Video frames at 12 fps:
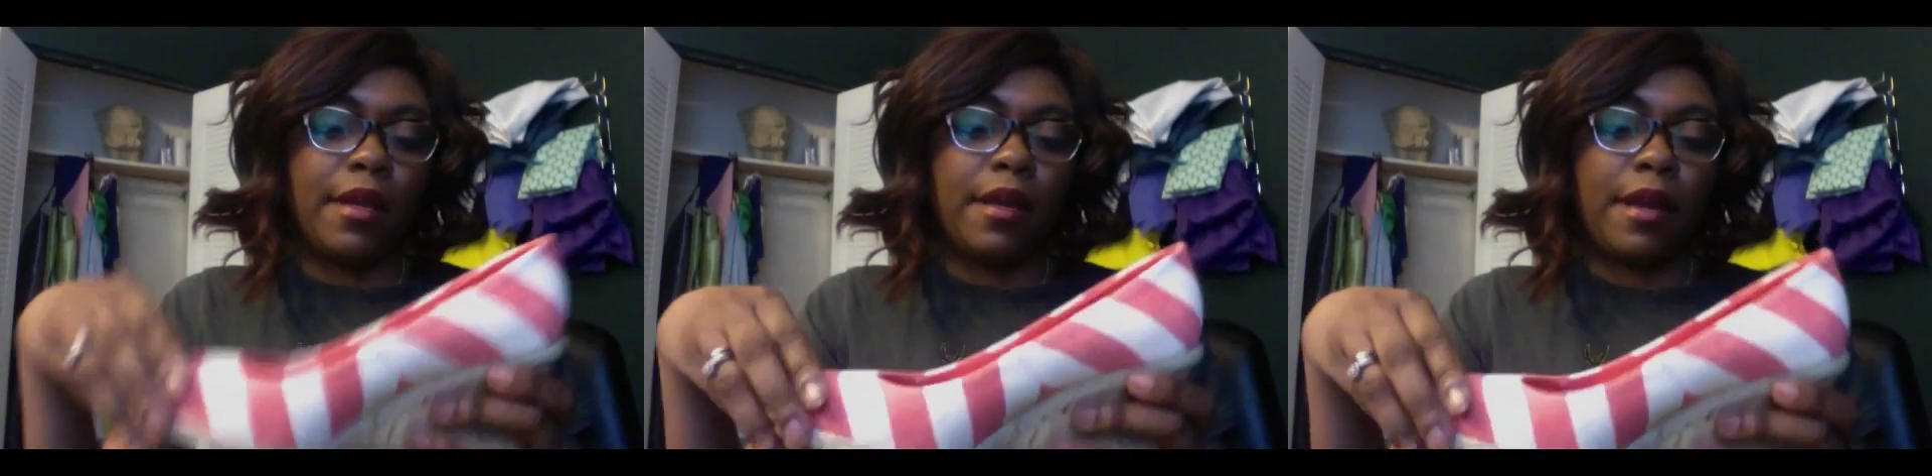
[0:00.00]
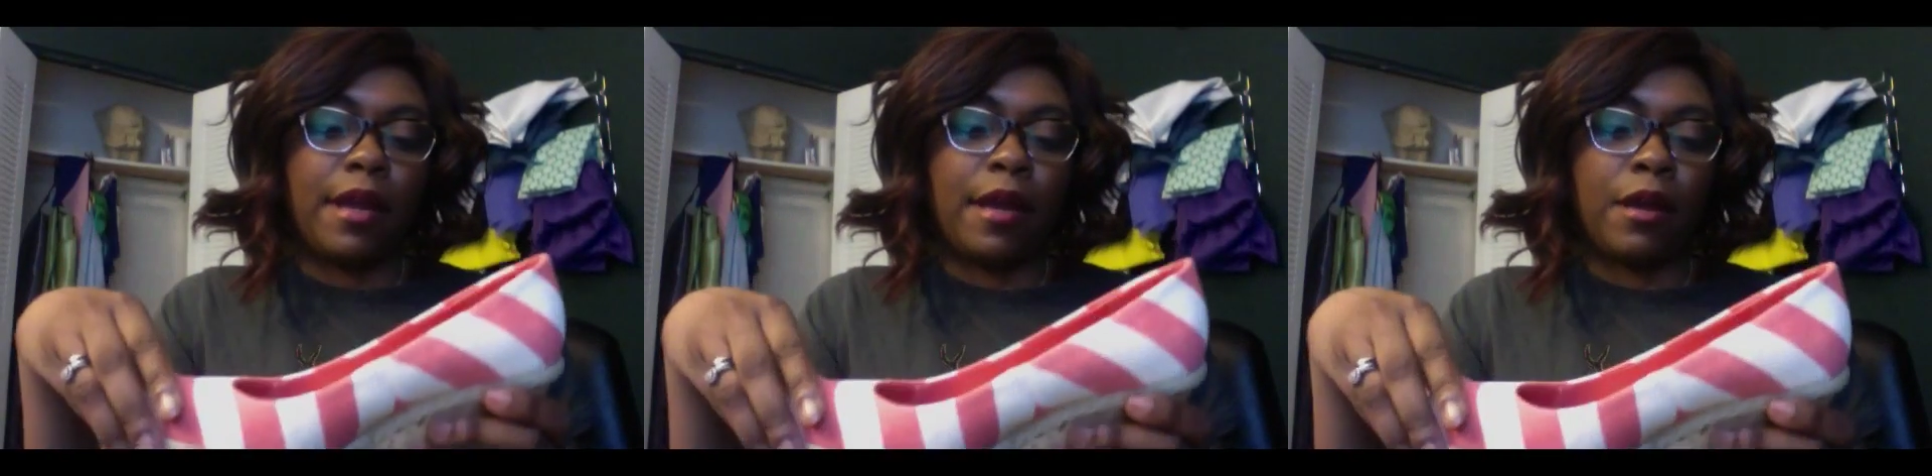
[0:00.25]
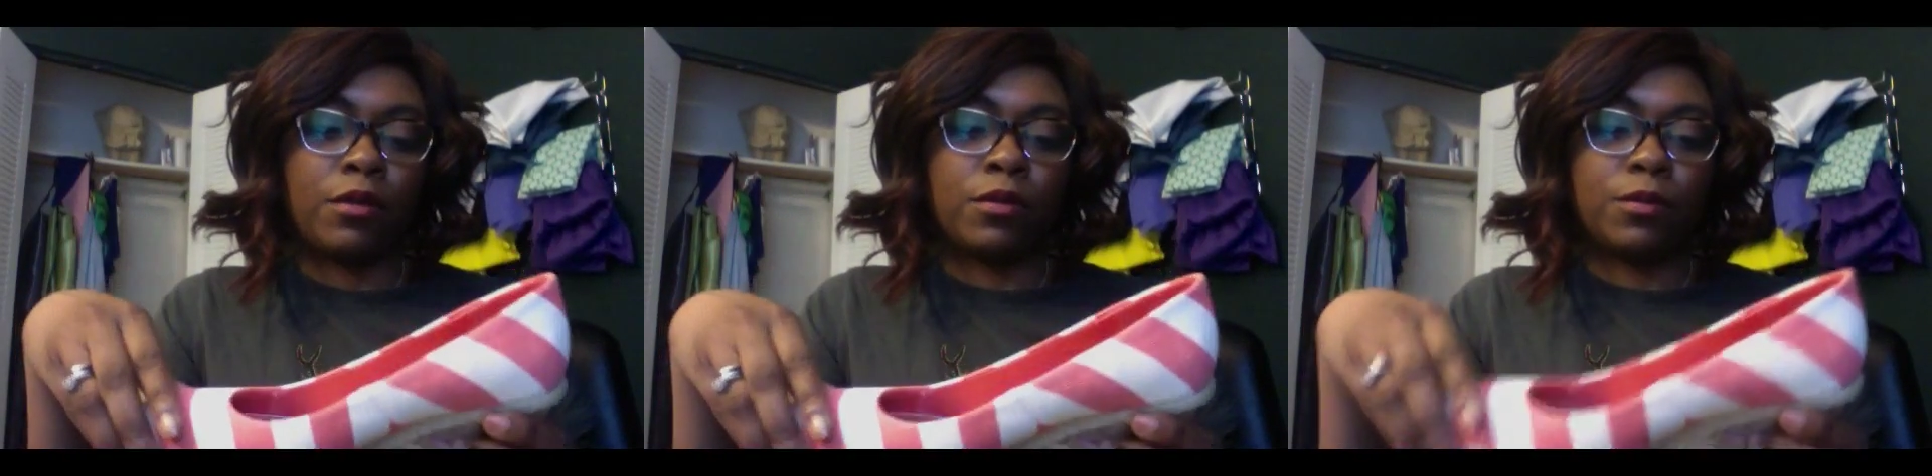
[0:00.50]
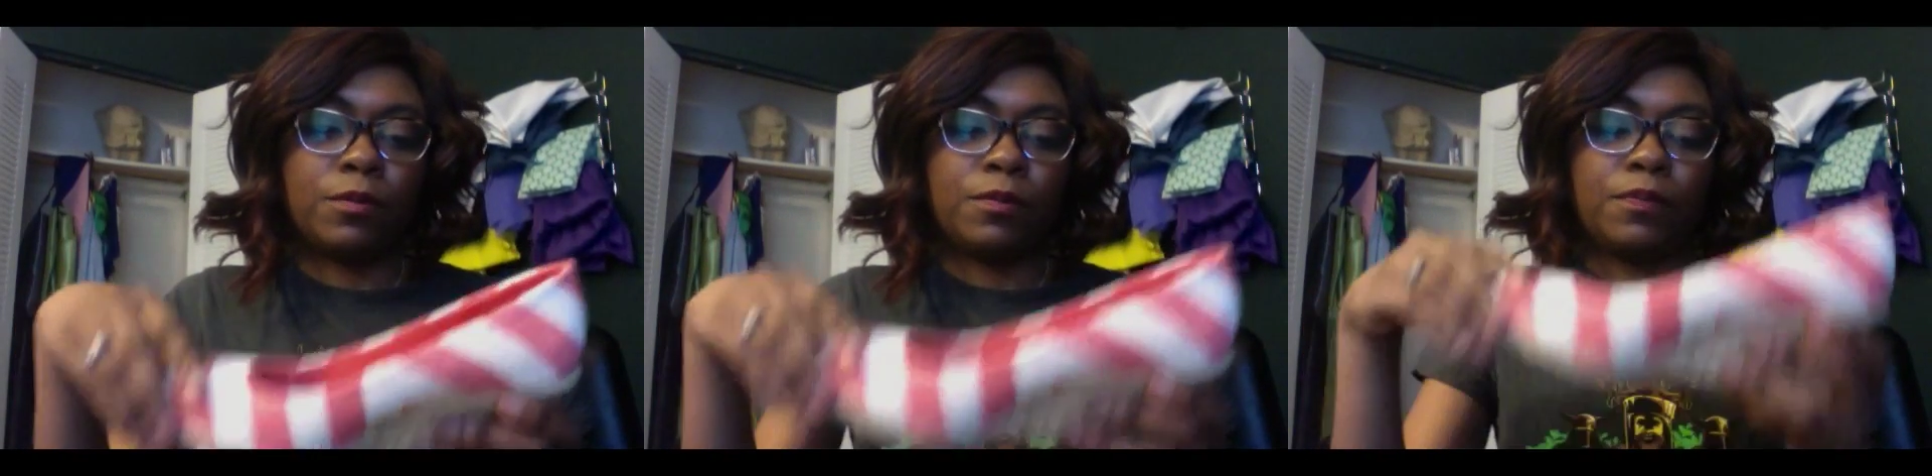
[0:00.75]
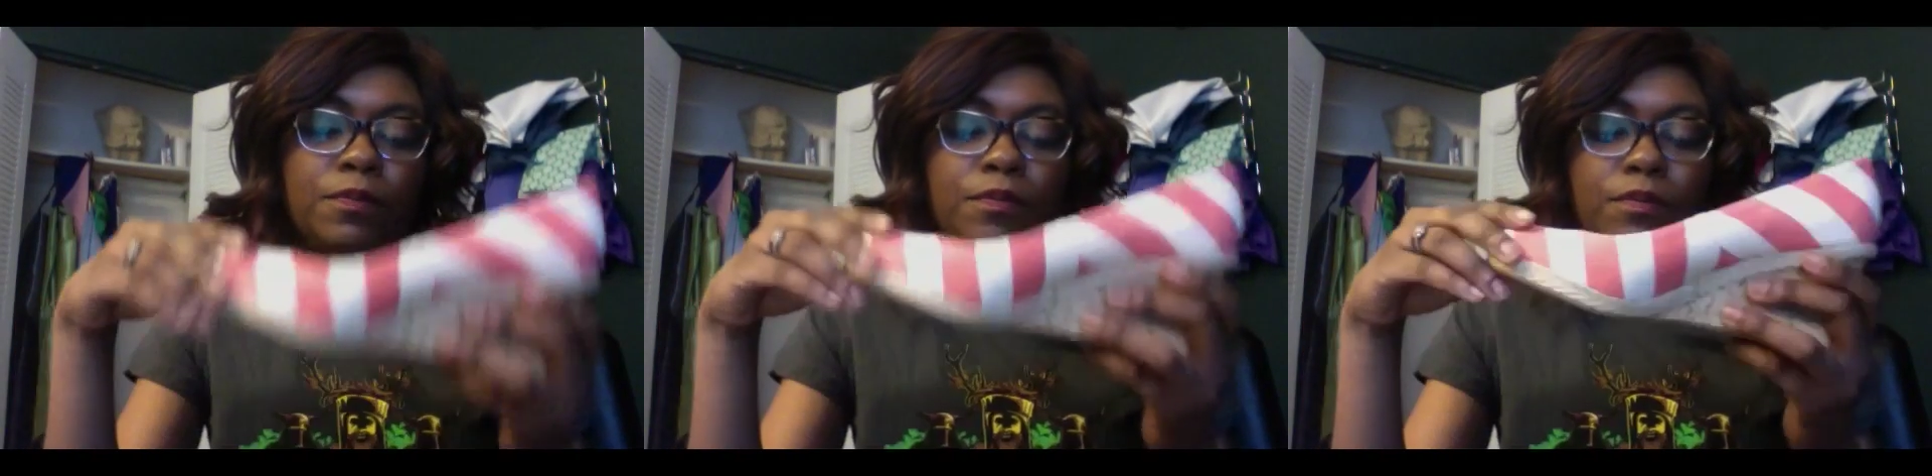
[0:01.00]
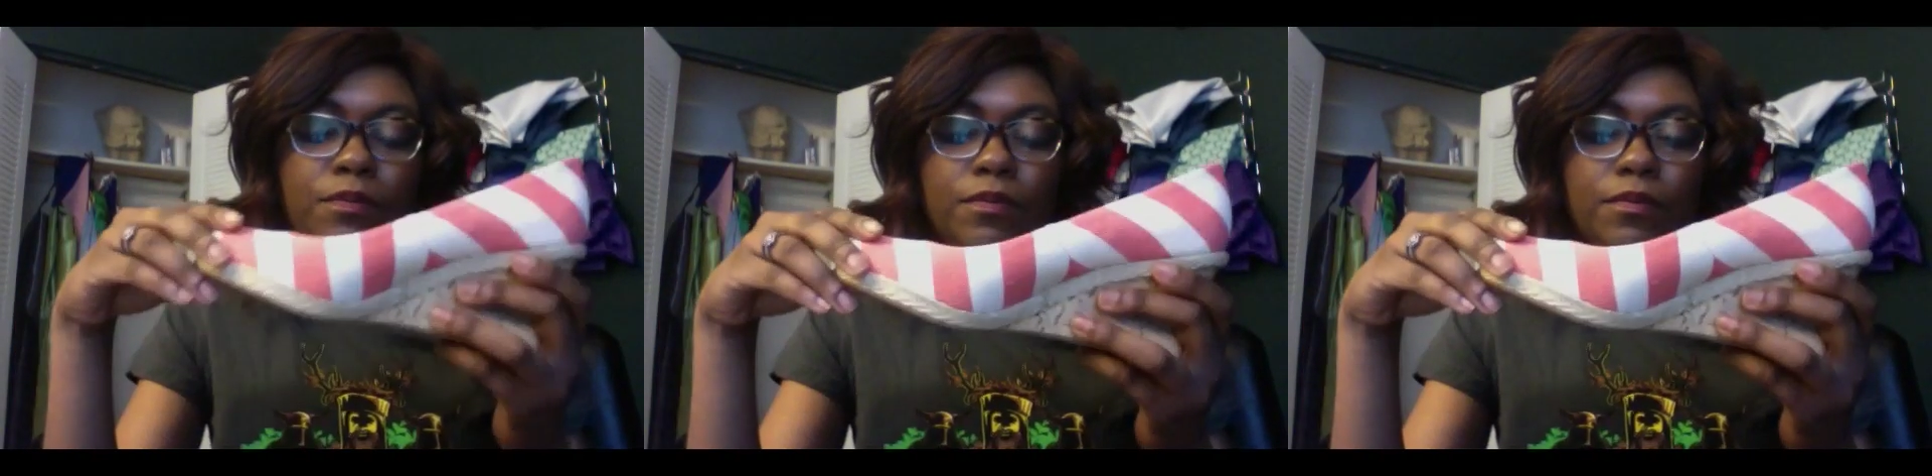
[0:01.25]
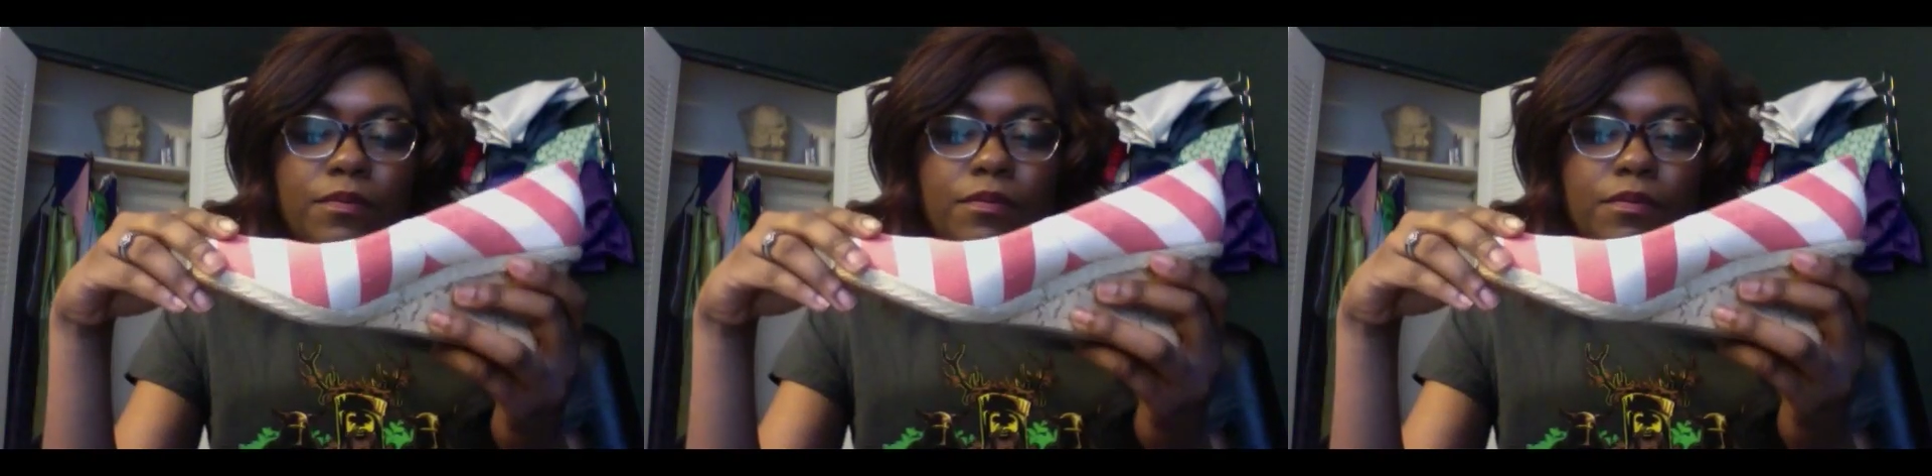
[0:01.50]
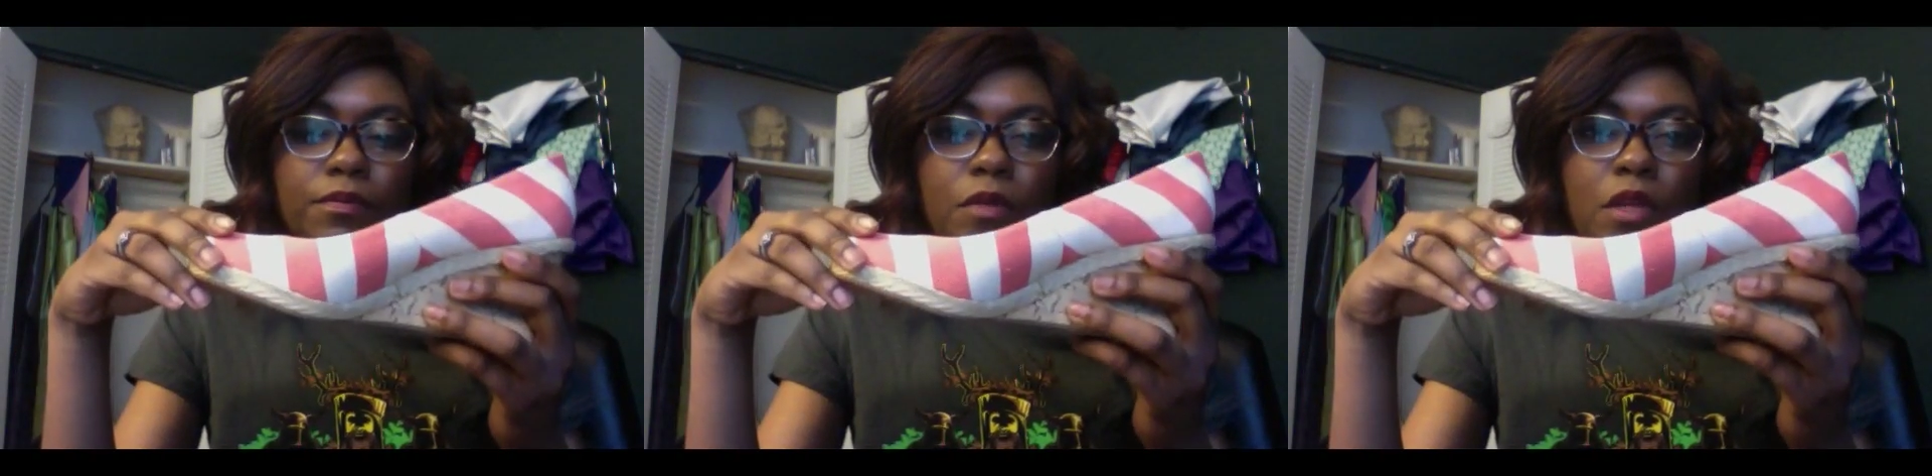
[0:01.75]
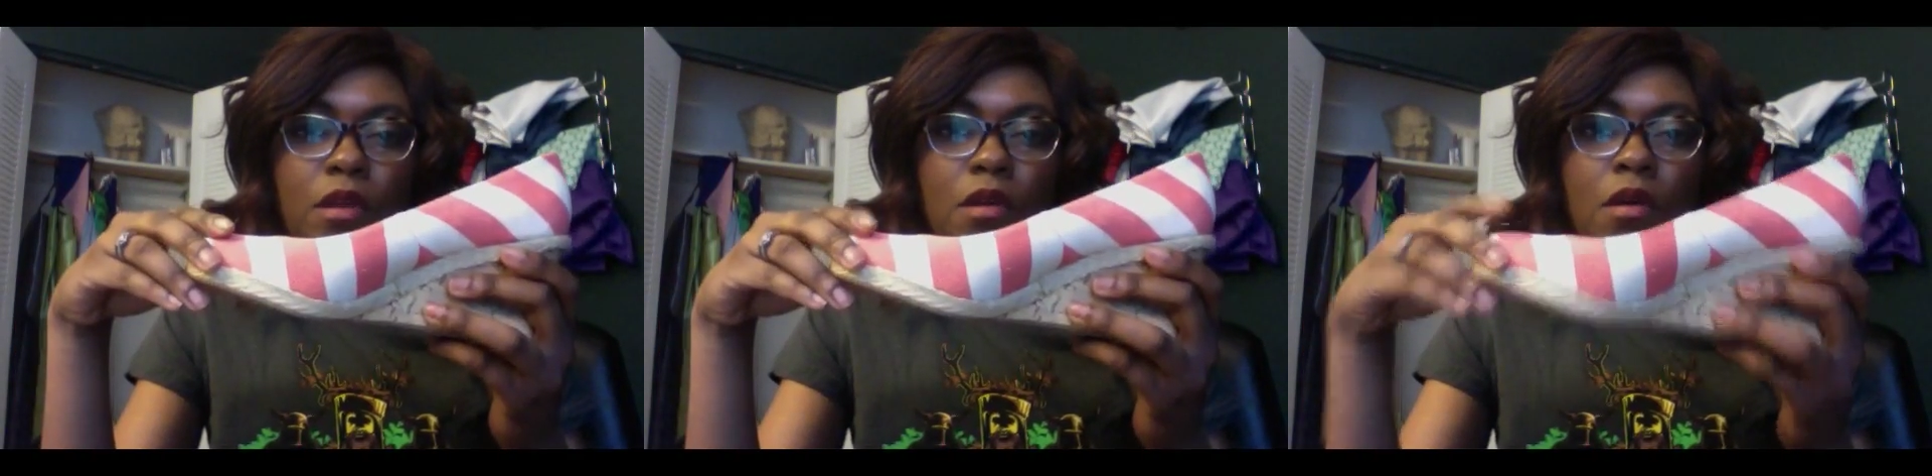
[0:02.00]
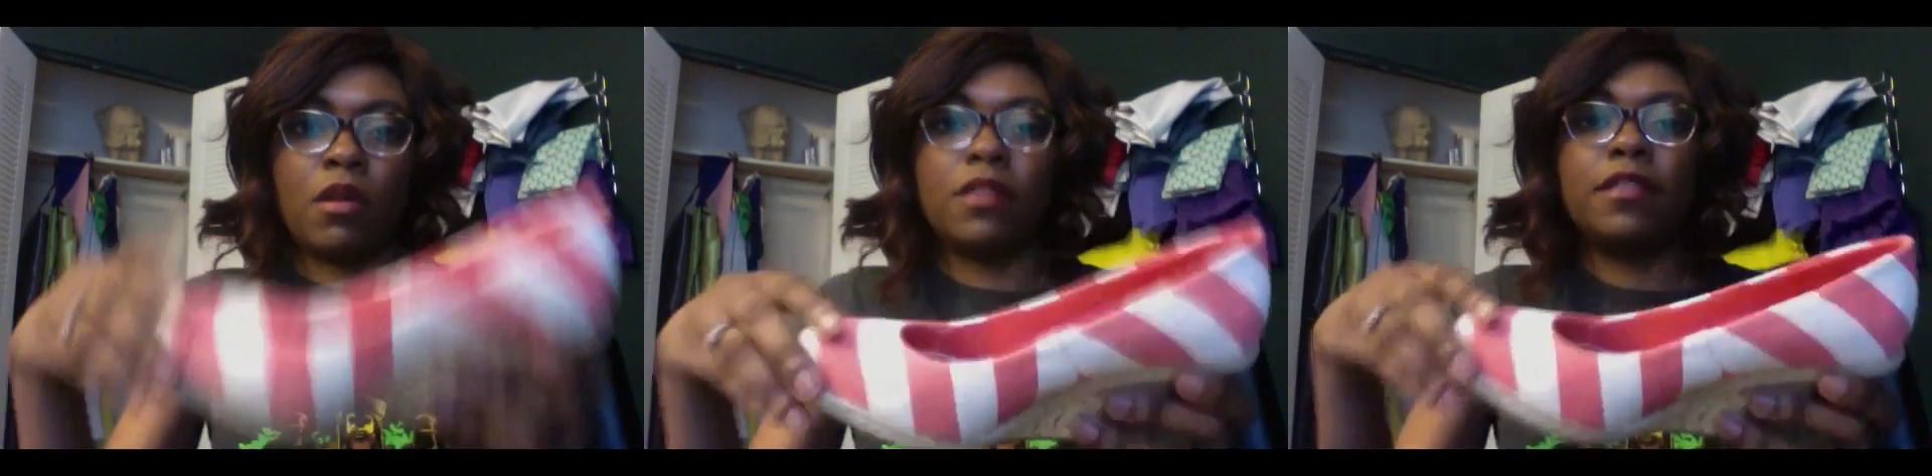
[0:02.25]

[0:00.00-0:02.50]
Now, on